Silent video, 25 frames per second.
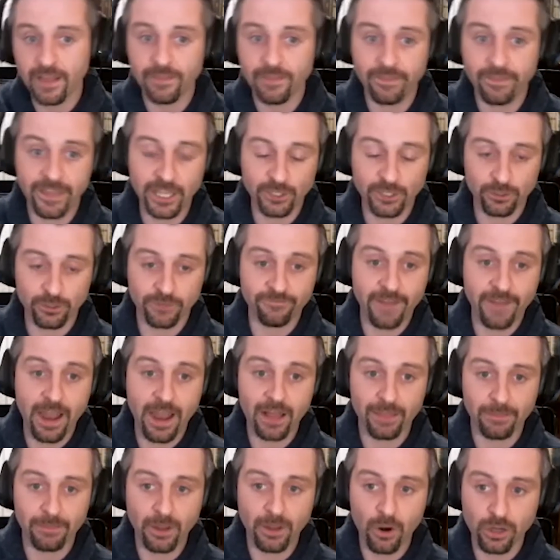These are
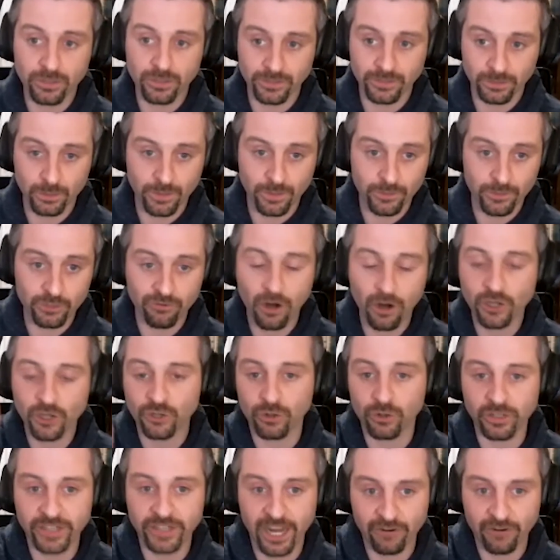failing because of some sort of
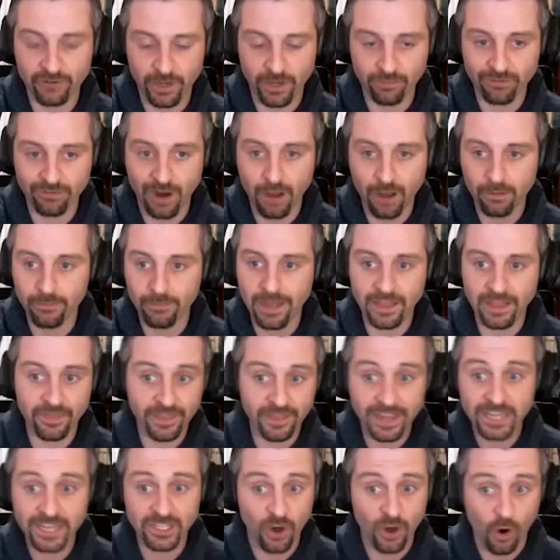structural integrity problem. And
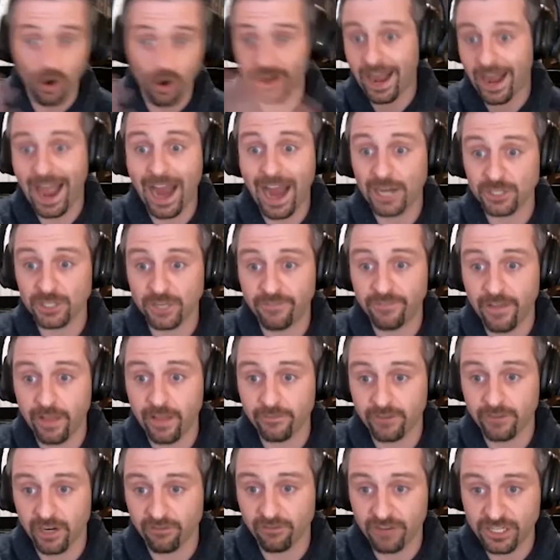these aren't actually failing
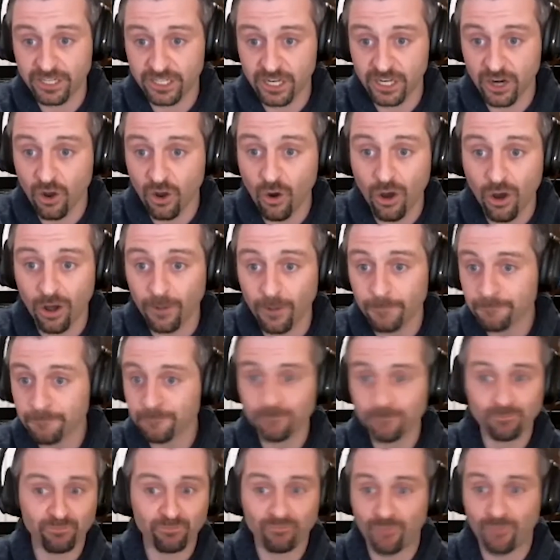for any reason at
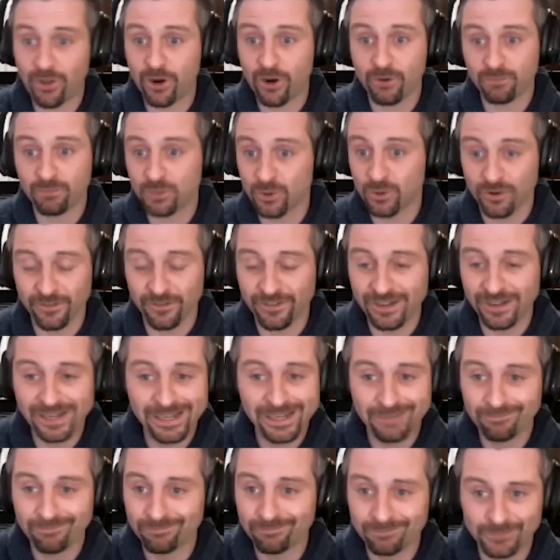all. They're sort of
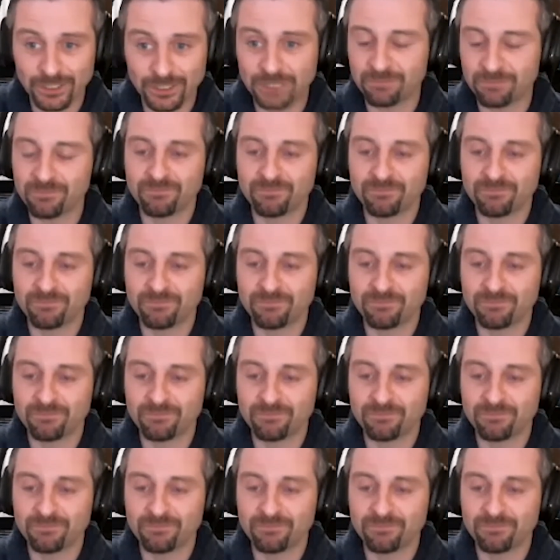just